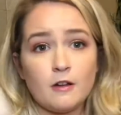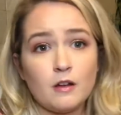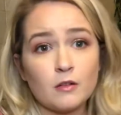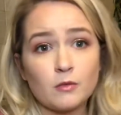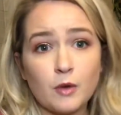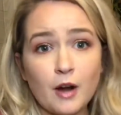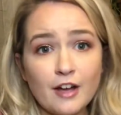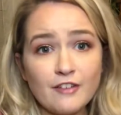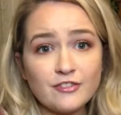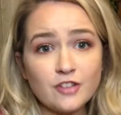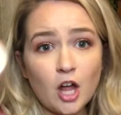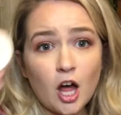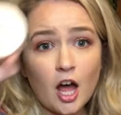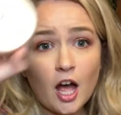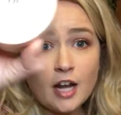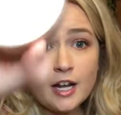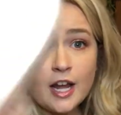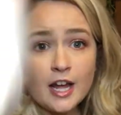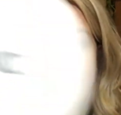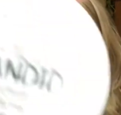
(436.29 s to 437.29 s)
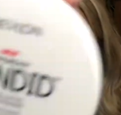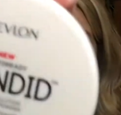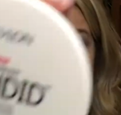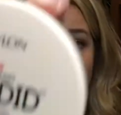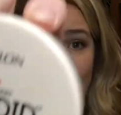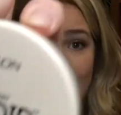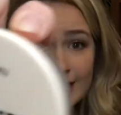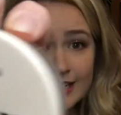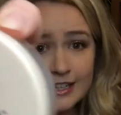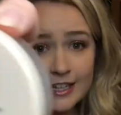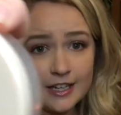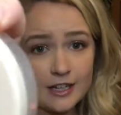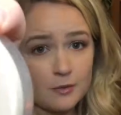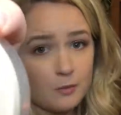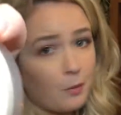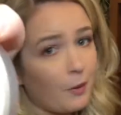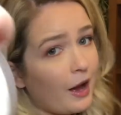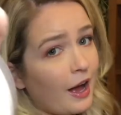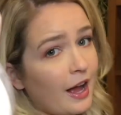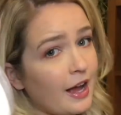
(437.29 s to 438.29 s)
Revlon Candid.
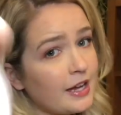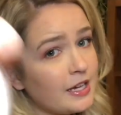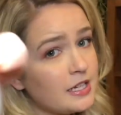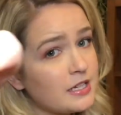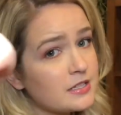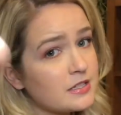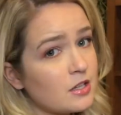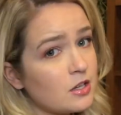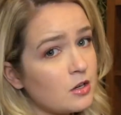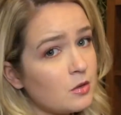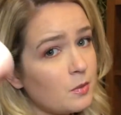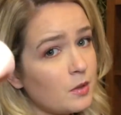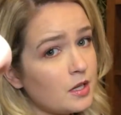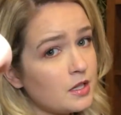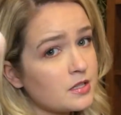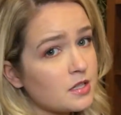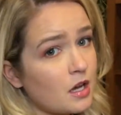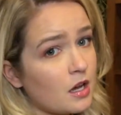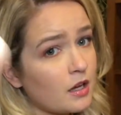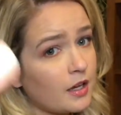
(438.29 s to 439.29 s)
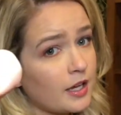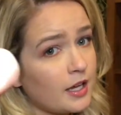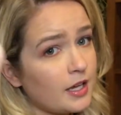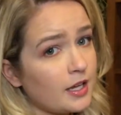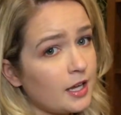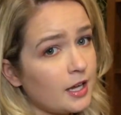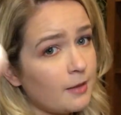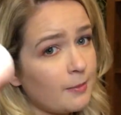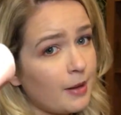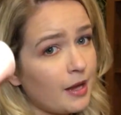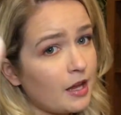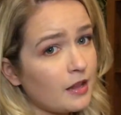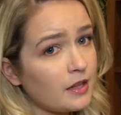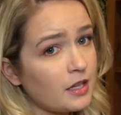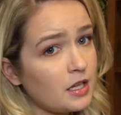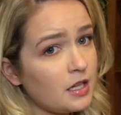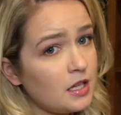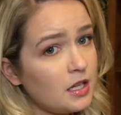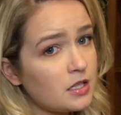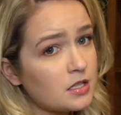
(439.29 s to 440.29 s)
Why is no one talking about
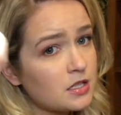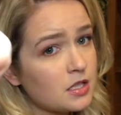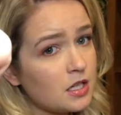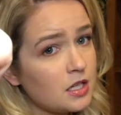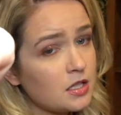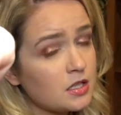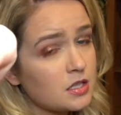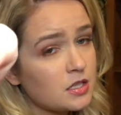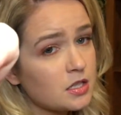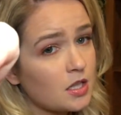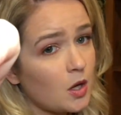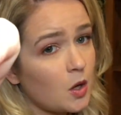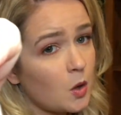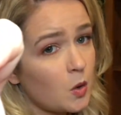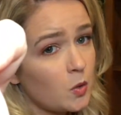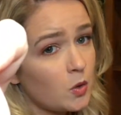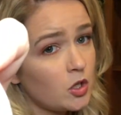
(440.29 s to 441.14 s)
this? It's so